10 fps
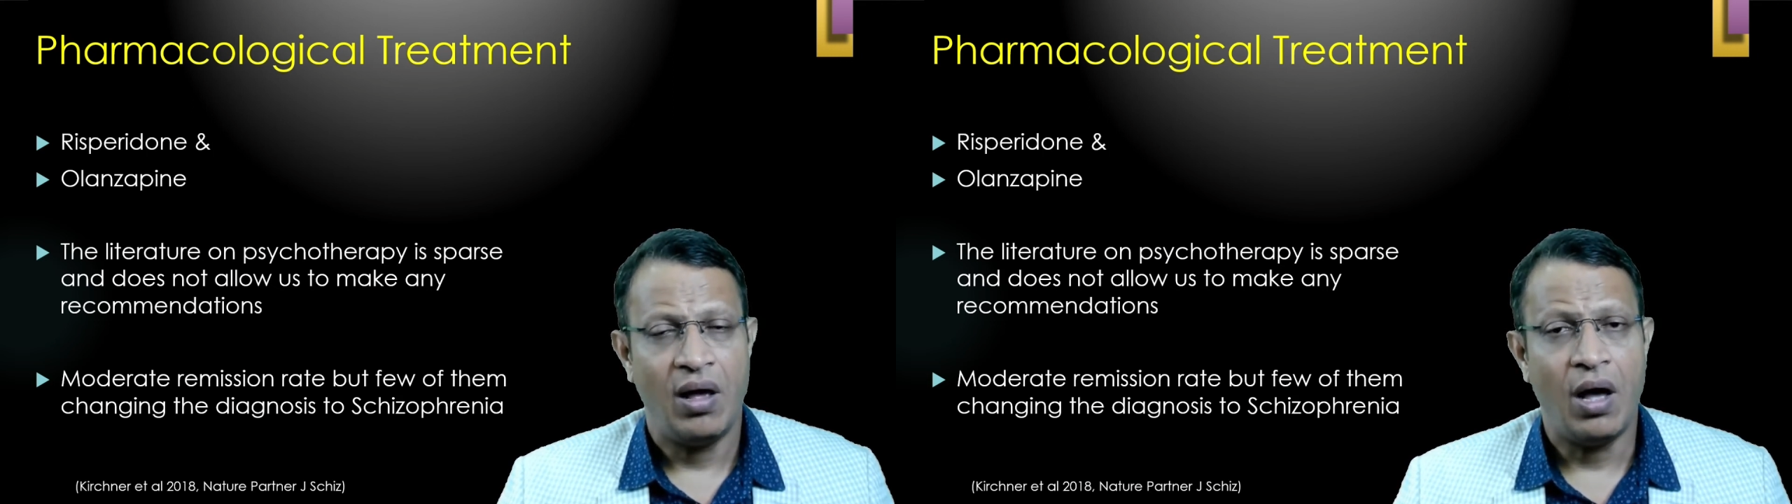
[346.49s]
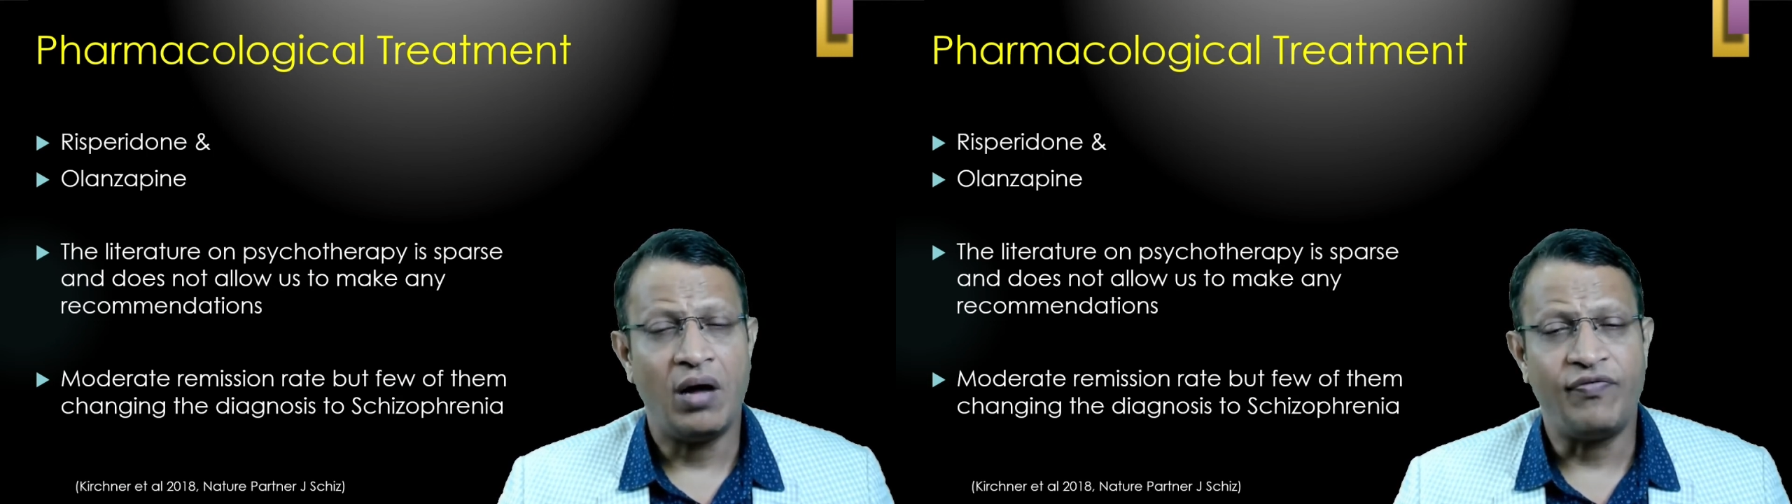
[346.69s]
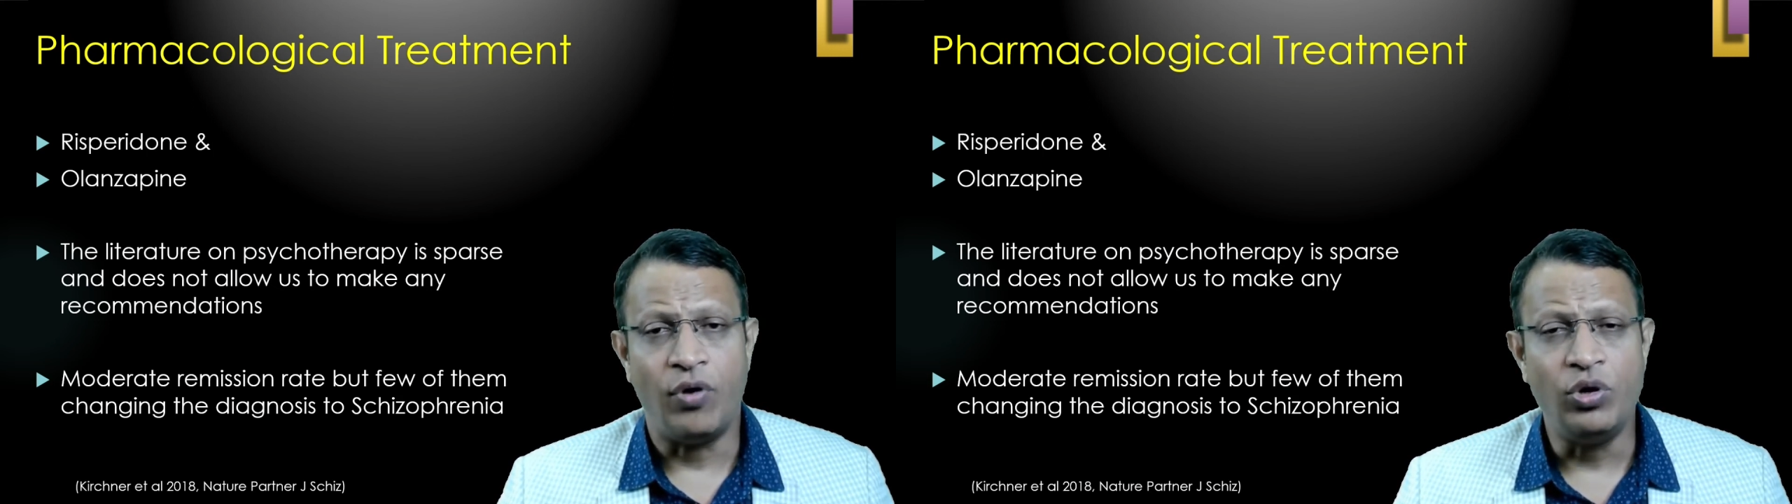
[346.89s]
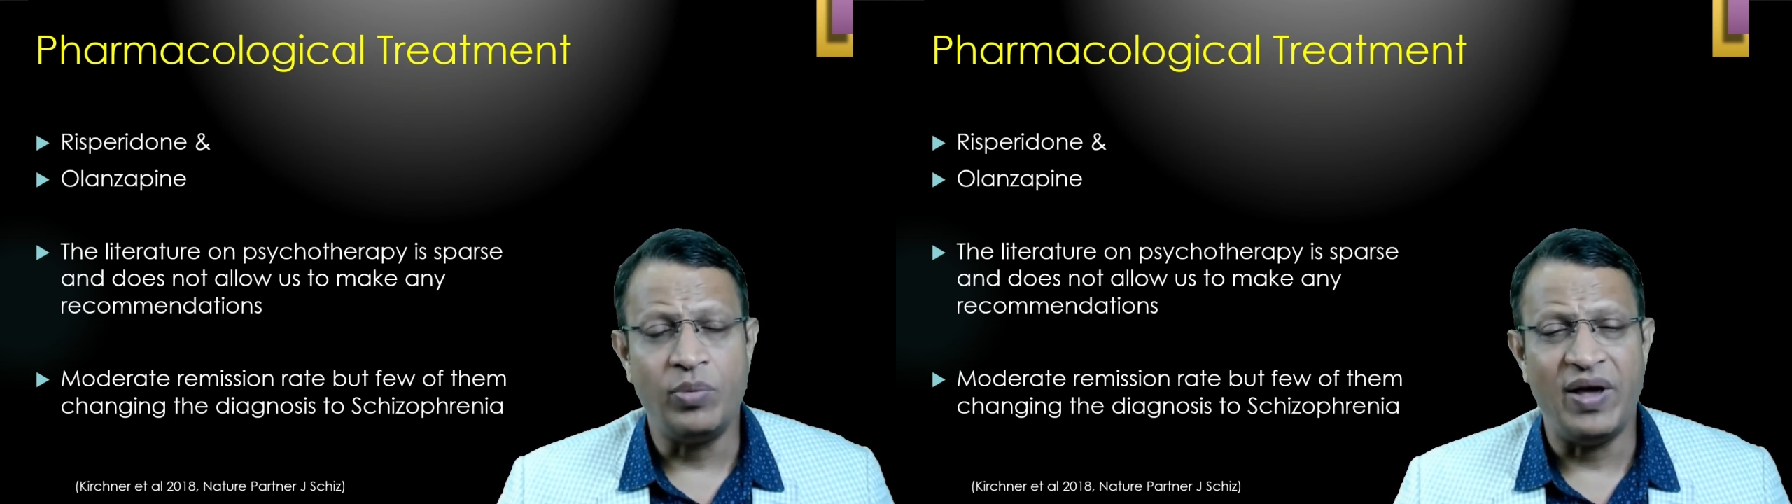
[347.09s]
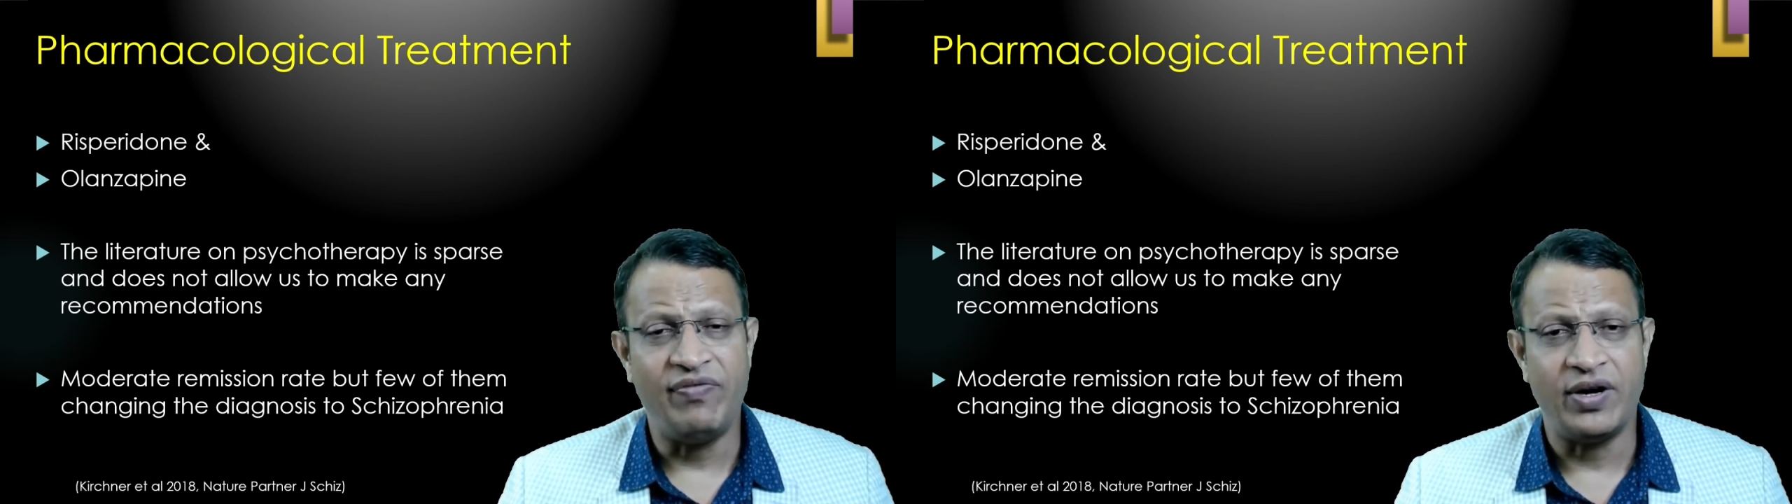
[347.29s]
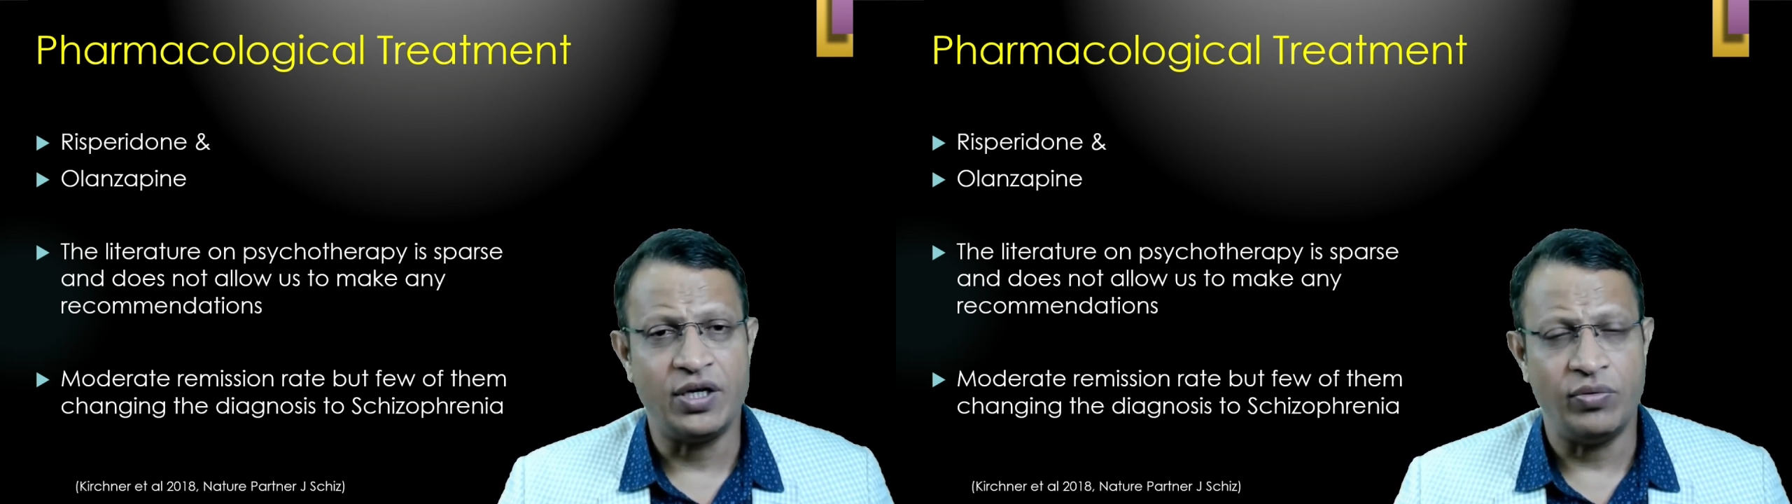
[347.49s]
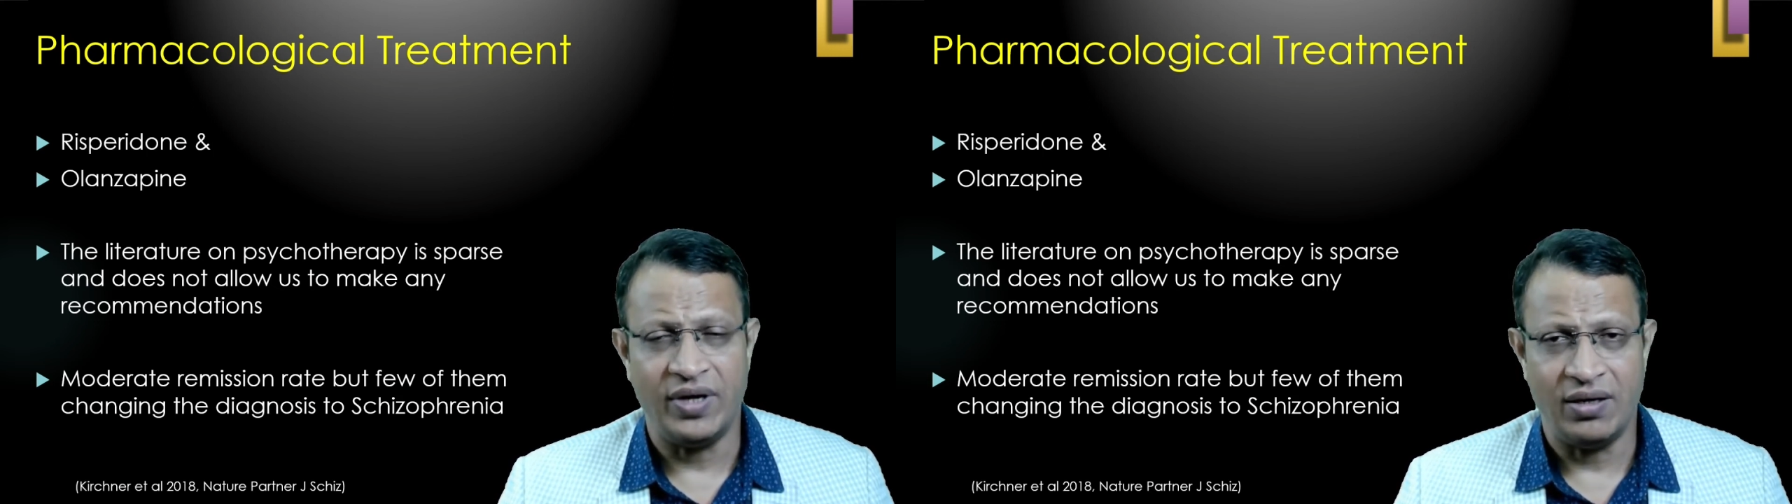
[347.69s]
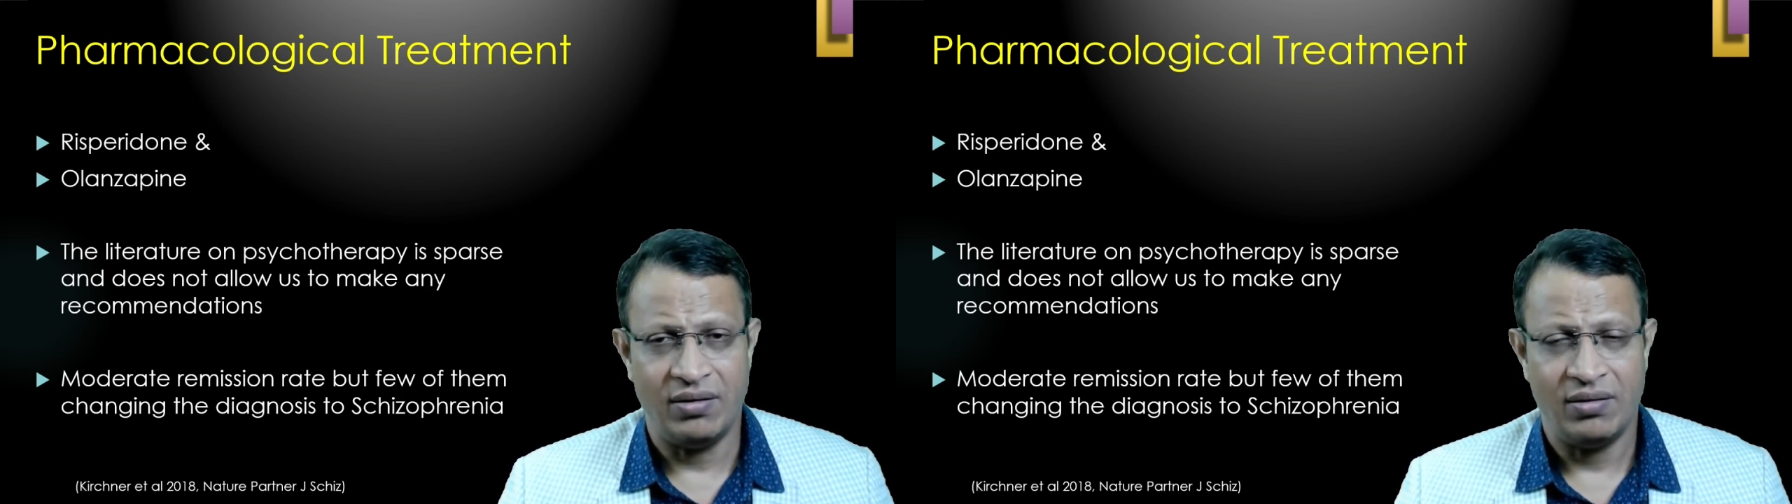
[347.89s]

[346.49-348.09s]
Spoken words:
are found to be effective in